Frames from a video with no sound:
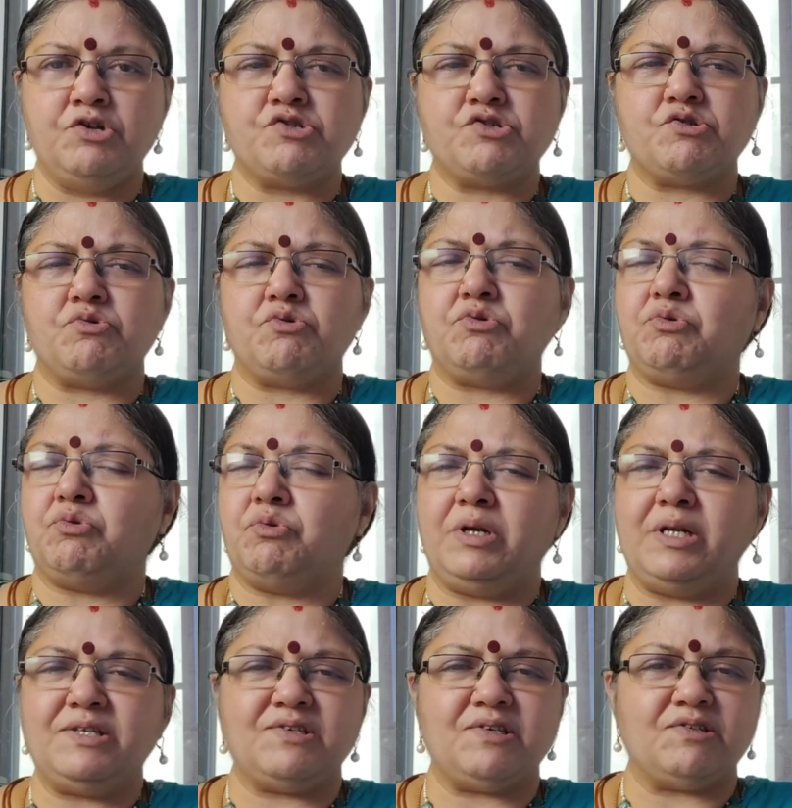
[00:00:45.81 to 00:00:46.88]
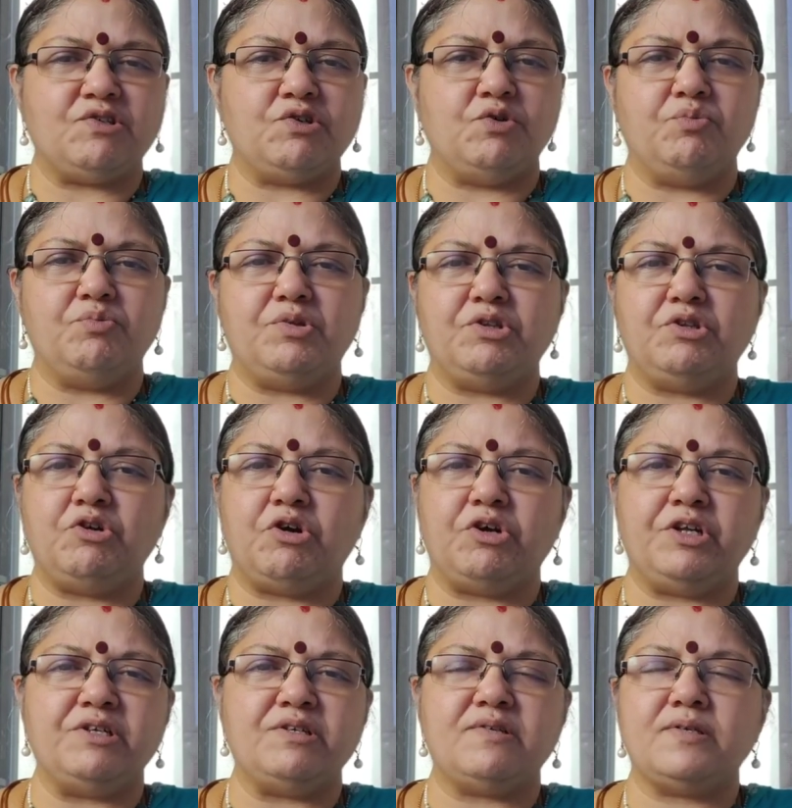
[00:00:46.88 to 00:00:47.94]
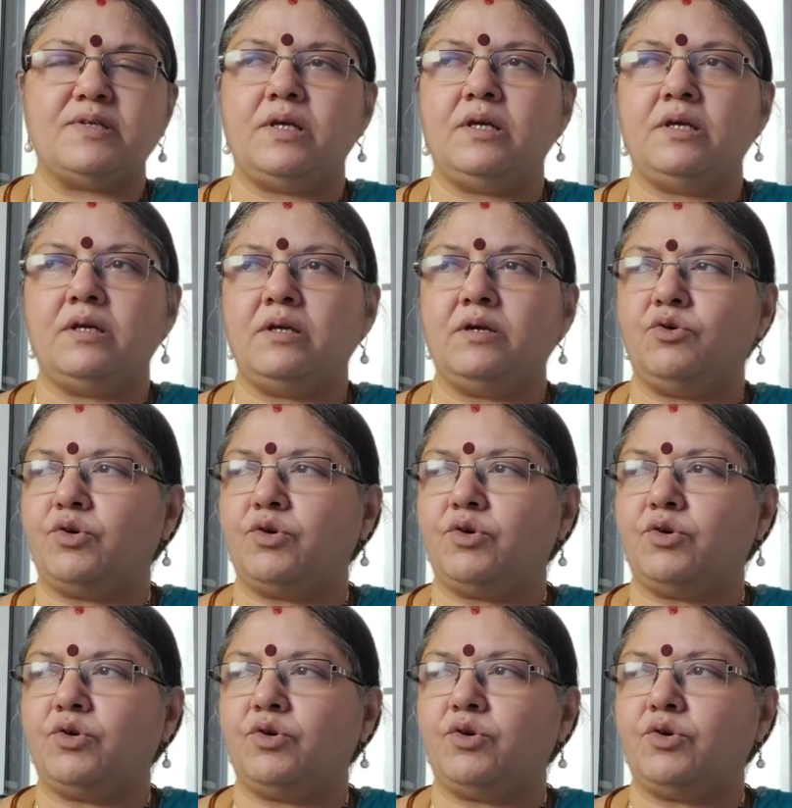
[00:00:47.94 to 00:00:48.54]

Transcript: So let's assume that the audience say,